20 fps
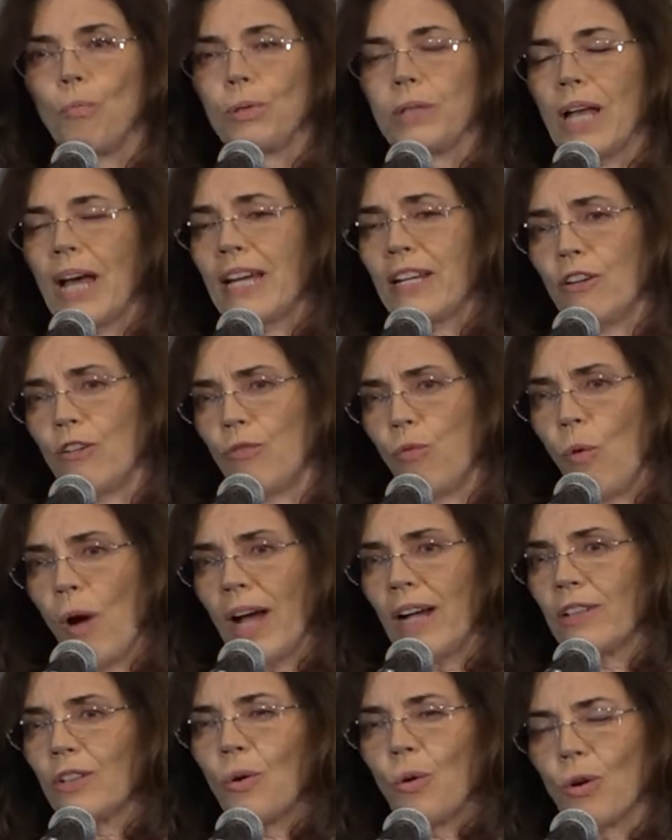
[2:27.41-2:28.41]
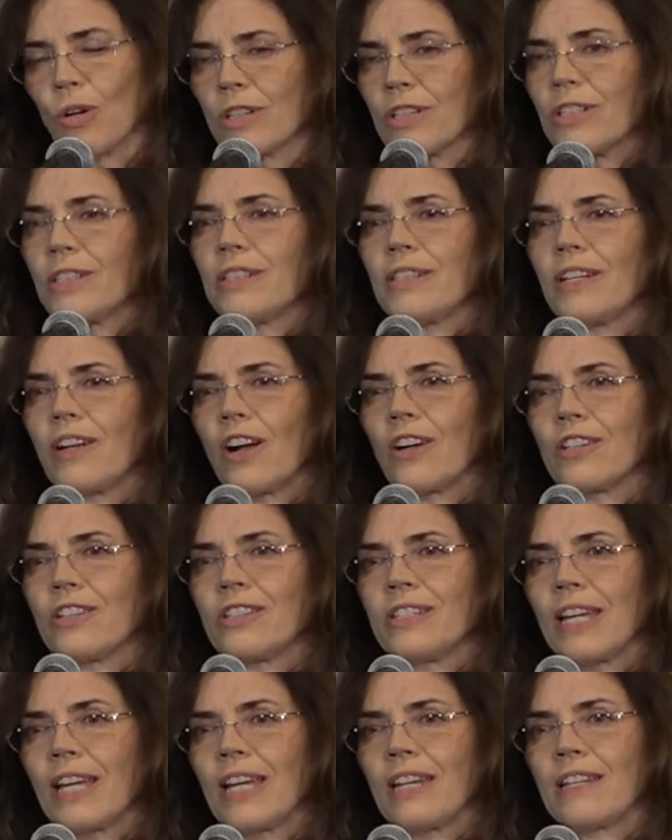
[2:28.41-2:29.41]
plight of wild horses in our
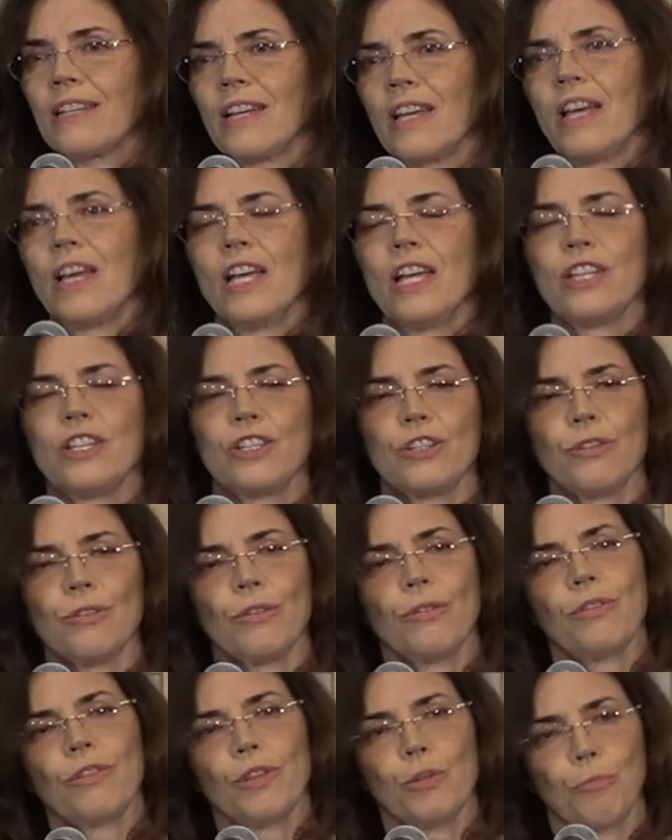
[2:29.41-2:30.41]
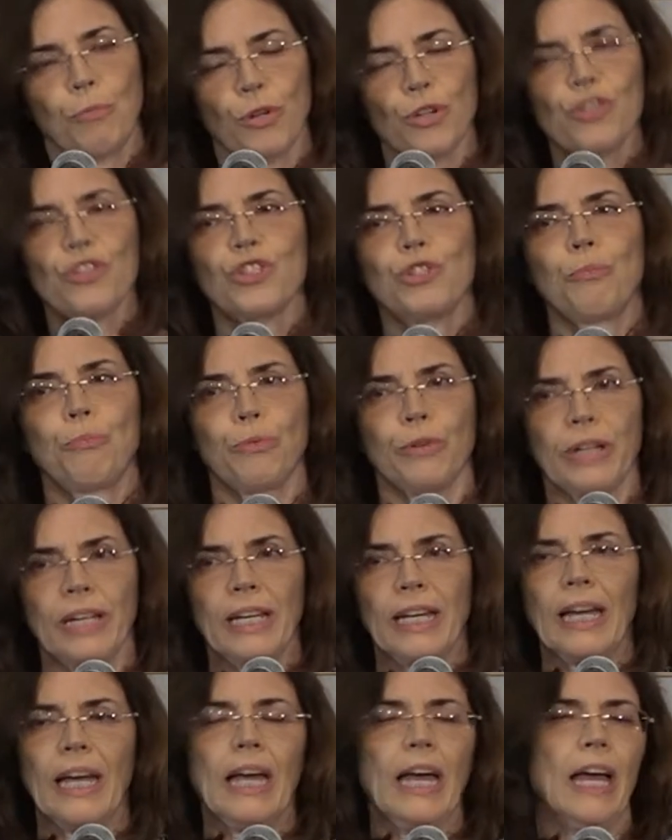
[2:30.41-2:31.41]
state to the push to
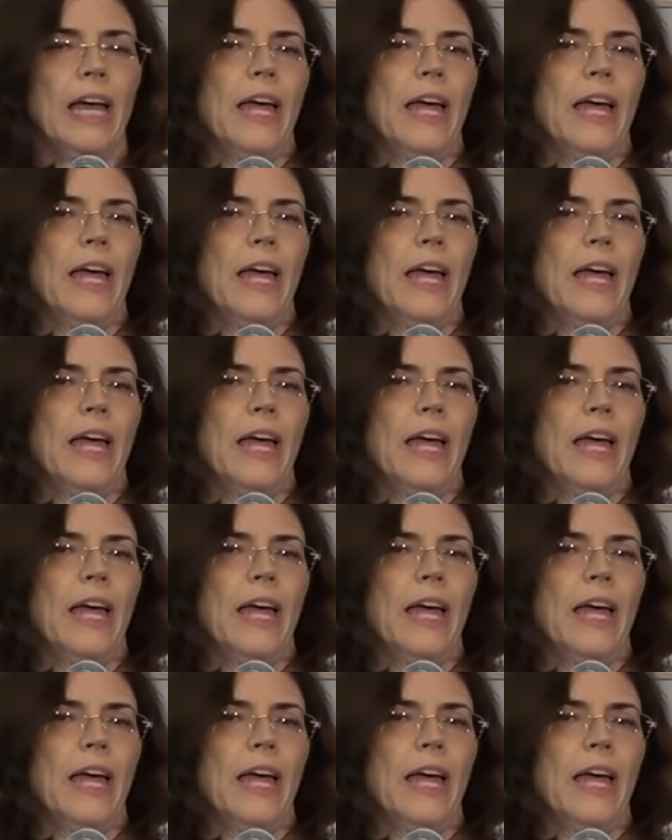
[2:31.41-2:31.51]
bring